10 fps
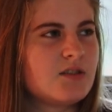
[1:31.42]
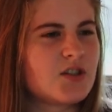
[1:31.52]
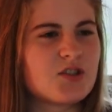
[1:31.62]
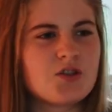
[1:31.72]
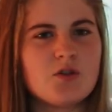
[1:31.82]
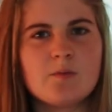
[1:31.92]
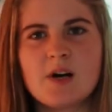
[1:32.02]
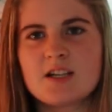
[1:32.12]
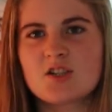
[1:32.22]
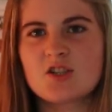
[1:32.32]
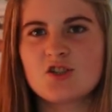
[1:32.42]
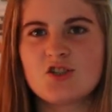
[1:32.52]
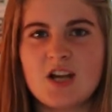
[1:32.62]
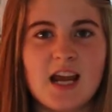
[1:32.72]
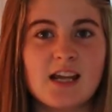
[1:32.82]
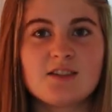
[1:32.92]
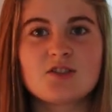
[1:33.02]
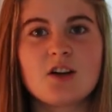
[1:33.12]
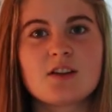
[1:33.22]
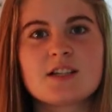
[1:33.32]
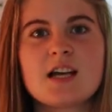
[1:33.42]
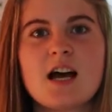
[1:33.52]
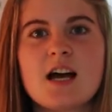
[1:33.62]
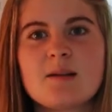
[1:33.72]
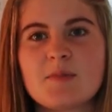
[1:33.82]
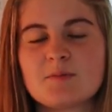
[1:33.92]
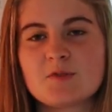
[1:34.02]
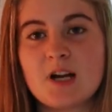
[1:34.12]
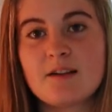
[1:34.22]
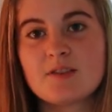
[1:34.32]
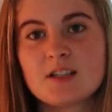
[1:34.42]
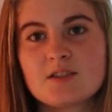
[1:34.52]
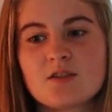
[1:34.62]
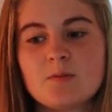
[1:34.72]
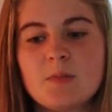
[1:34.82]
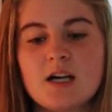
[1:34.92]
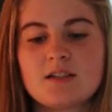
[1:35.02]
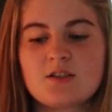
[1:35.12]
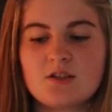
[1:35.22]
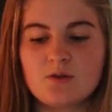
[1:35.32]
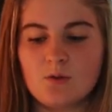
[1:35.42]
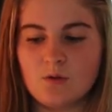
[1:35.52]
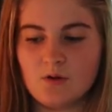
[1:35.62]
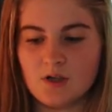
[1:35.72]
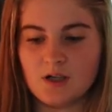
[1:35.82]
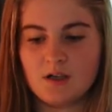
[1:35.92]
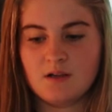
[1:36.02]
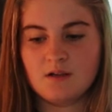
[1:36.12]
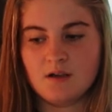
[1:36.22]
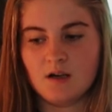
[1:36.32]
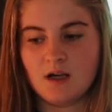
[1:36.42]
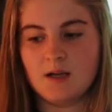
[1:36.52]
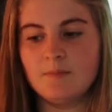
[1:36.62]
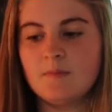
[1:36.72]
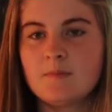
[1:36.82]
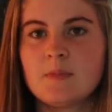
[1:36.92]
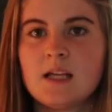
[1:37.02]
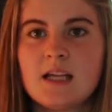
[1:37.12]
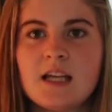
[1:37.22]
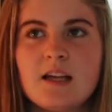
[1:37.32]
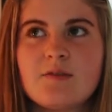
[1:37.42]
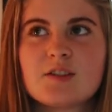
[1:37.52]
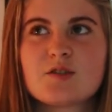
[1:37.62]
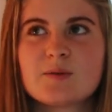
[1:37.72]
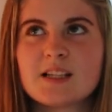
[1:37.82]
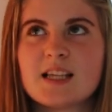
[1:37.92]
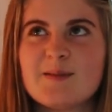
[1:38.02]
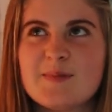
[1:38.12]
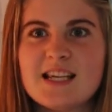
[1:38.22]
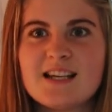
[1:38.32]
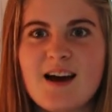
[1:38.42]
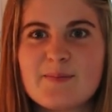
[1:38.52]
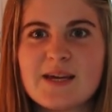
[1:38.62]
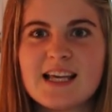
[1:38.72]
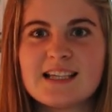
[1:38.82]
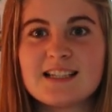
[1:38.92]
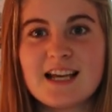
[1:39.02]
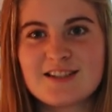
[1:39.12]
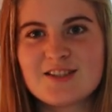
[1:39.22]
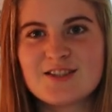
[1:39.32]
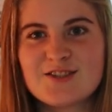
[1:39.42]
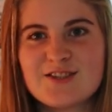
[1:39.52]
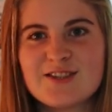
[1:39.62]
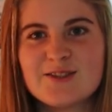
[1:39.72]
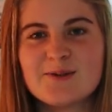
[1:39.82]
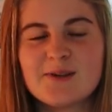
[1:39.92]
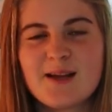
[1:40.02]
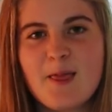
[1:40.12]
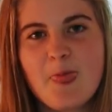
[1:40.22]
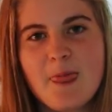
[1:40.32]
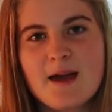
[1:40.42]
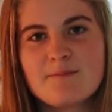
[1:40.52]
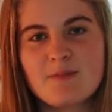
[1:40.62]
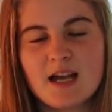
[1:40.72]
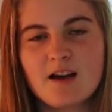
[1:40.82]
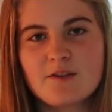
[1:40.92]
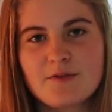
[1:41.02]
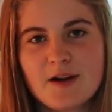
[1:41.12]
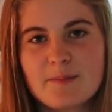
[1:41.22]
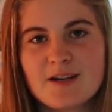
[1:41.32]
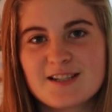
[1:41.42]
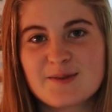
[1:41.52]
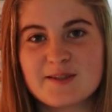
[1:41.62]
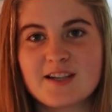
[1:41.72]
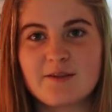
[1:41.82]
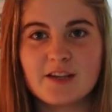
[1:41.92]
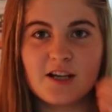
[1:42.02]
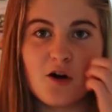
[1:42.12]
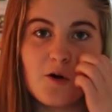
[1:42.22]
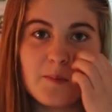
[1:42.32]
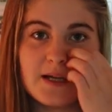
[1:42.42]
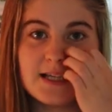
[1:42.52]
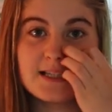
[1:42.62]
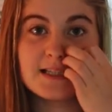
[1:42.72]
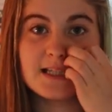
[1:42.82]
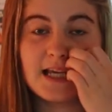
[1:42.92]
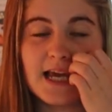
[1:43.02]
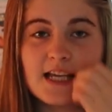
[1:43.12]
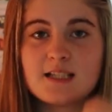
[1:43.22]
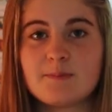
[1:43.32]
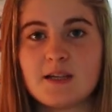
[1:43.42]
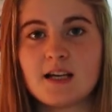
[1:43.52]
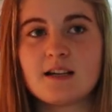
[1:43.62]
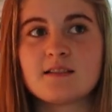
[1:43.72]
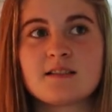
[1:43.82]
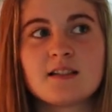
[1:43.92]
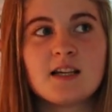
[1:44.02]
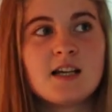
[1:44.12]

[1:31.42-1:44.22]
just too much change all the time, I'm traveling so much, or if it's really me not paying attention to my health very much, which I really hope isn't the case, because